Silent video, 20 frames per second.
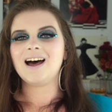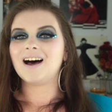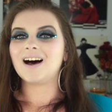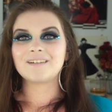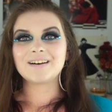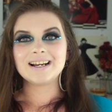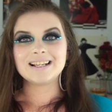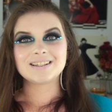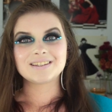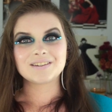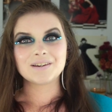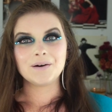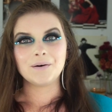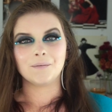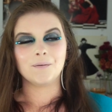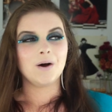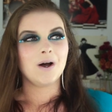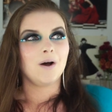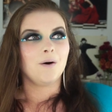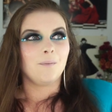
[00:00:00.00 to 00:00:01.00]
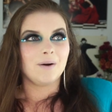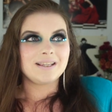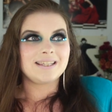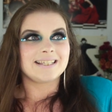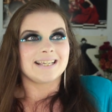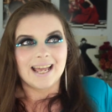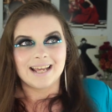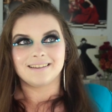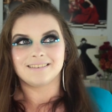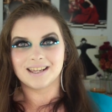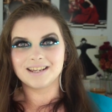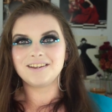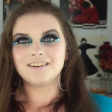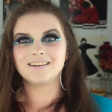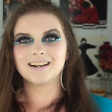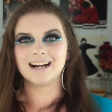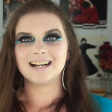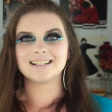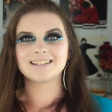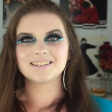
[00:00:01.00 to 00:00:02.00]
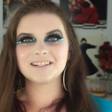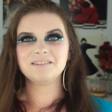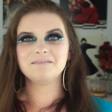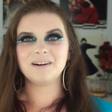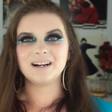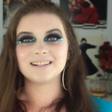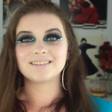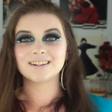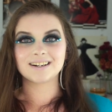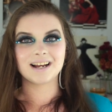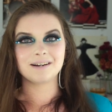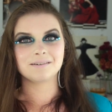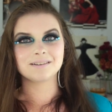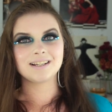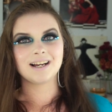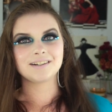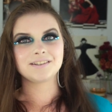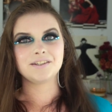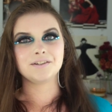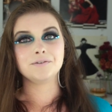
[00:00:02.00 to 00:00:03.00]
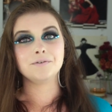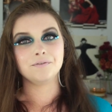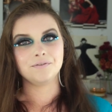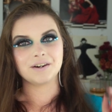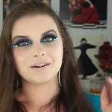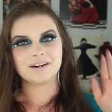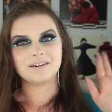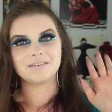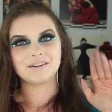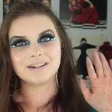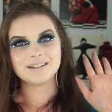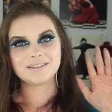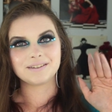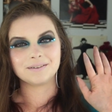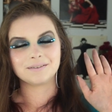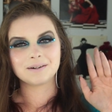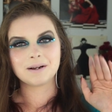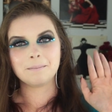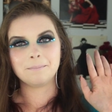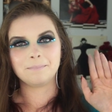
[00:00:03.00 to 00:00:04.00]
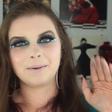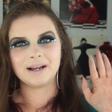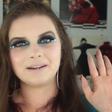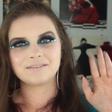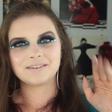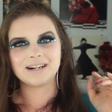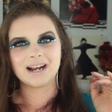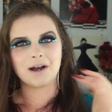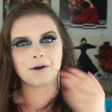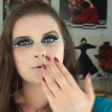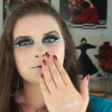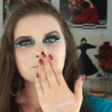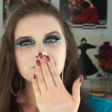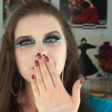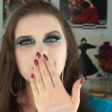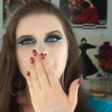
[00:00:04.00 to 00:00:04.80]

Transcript: All right, so once again, thank you guys so much and I will talk to you very, very soon. Bye for now.